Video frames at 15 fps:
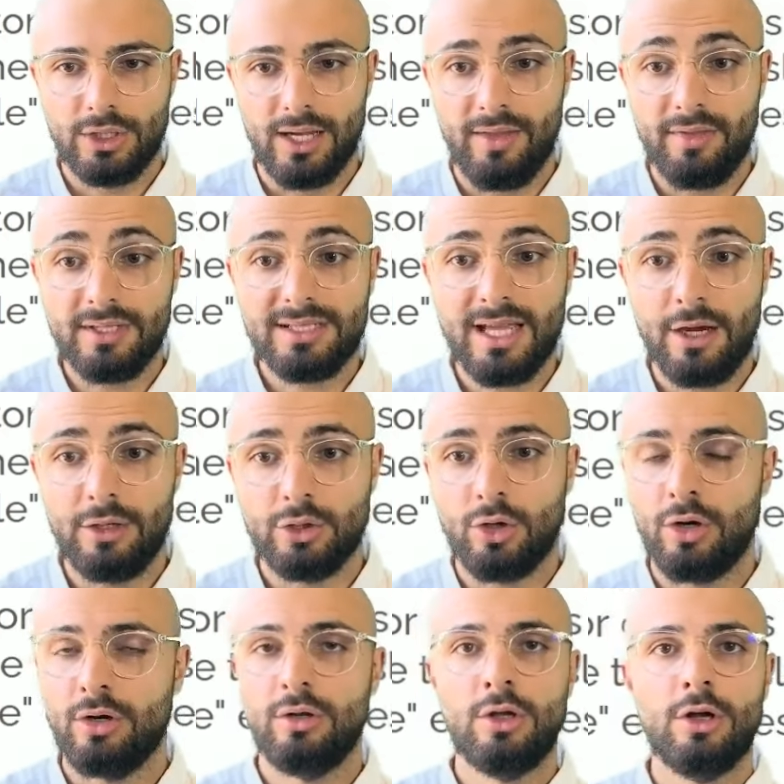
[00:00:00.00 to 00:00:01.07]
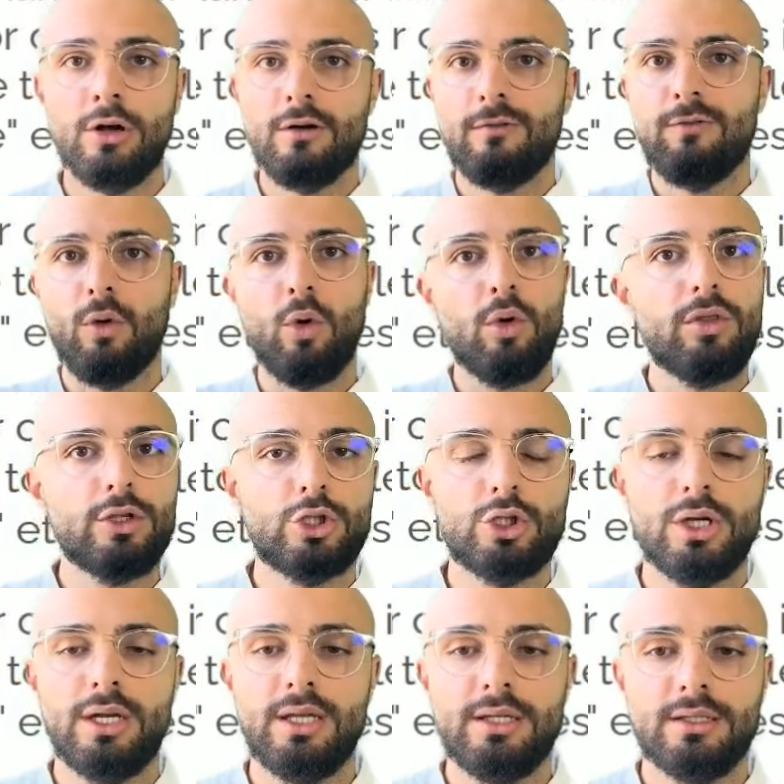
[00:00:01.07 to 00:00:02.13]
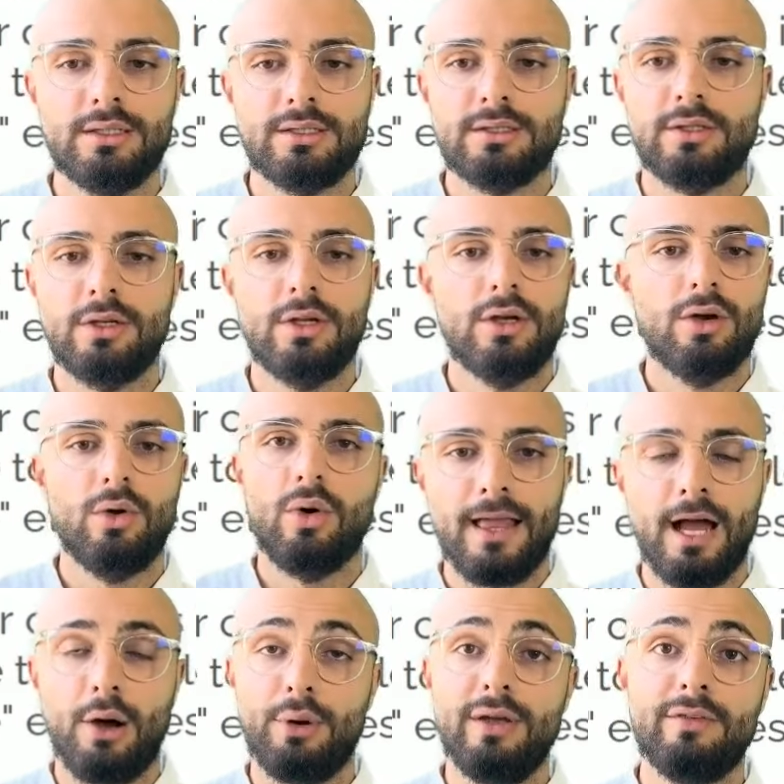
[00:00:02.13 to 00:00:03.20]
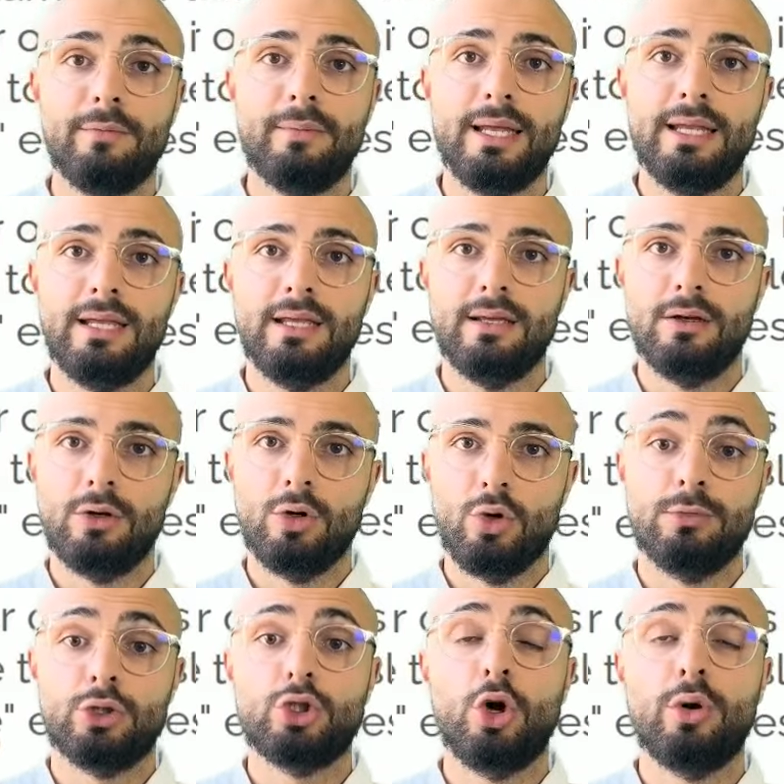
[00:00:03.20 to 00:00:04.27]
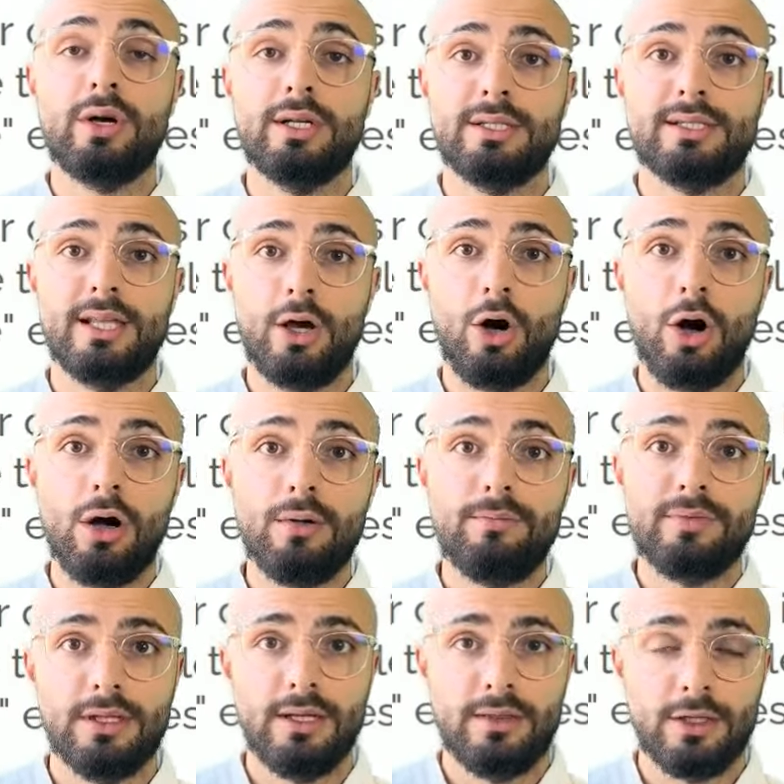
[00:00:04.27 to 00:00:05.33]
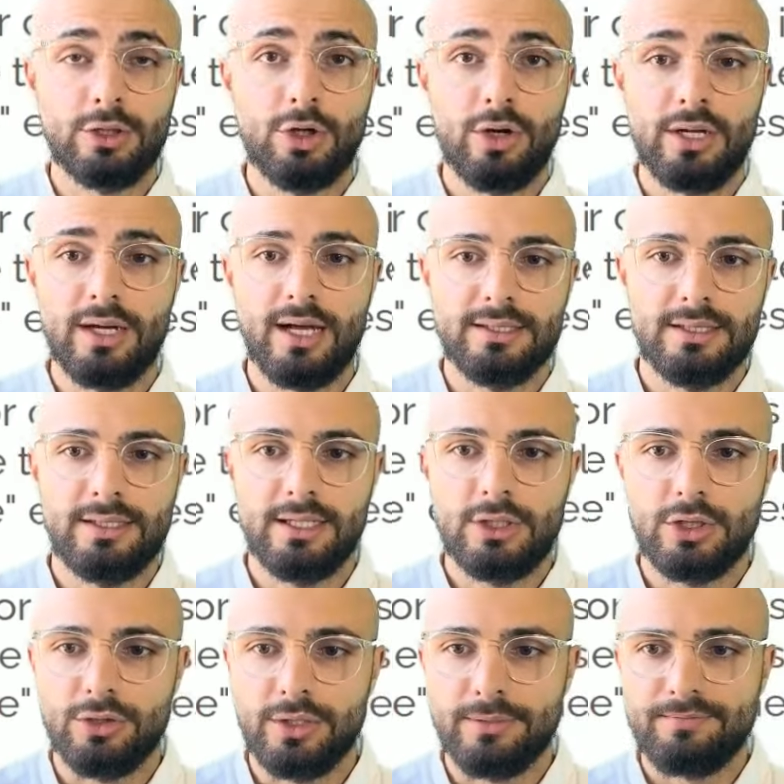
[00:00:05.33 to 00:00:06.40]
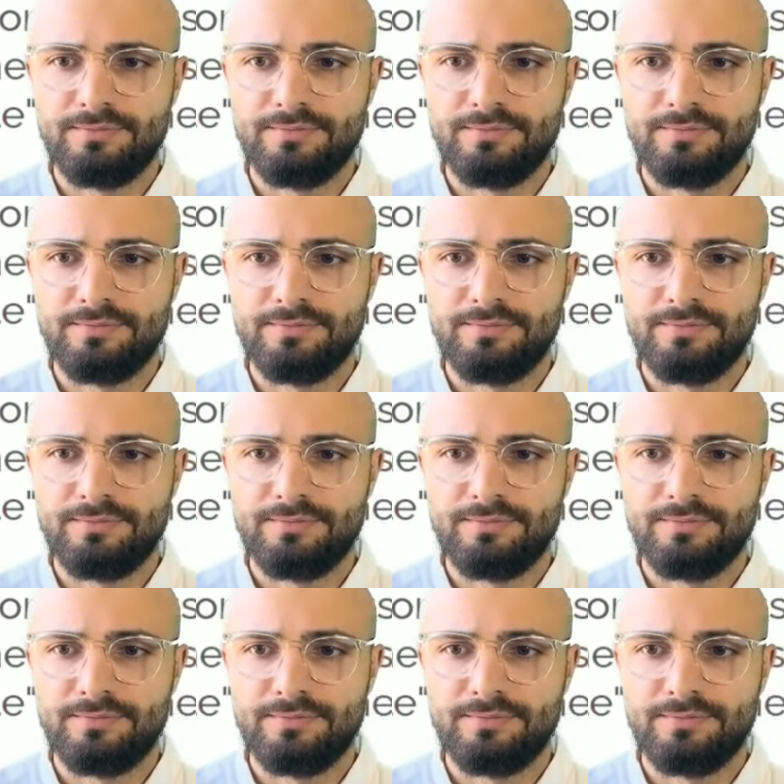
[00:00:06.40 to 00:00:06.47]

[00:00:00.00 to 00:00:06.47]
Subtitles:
And this carries on for all the trillions or however many tokens there are in the tokenizer dictionary.